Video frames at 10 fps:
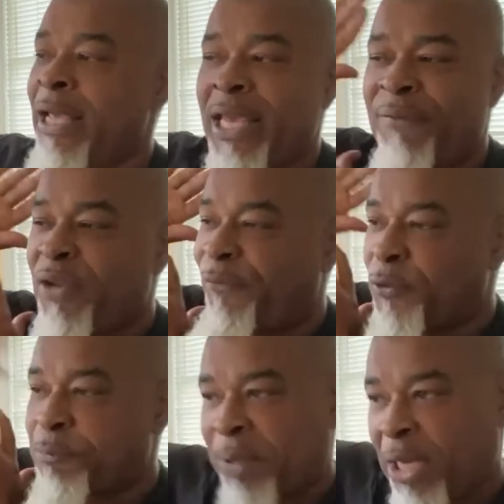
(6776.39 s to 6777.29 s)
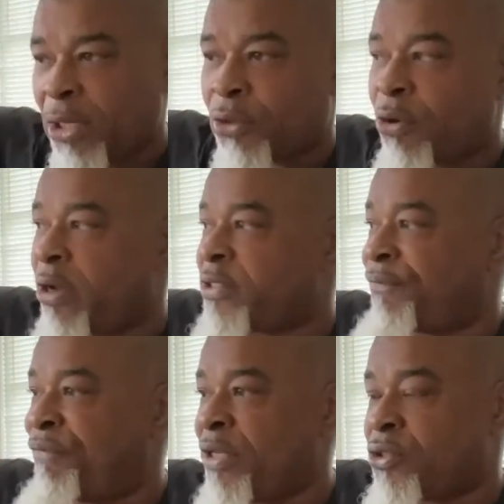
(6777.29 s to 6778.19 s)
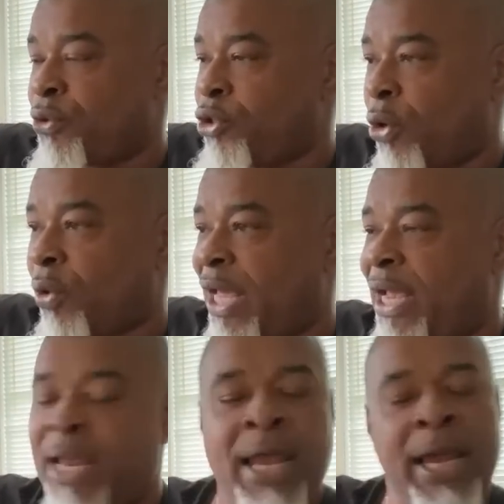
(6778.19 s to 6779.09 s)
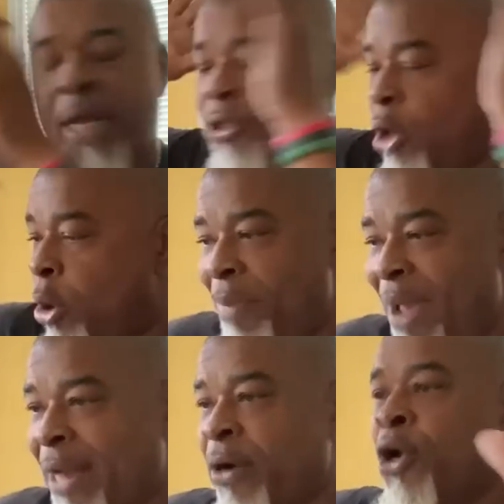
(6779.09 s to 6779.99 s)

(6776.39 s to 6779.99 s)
even if it's peeing across the fence on your land, it don't matter.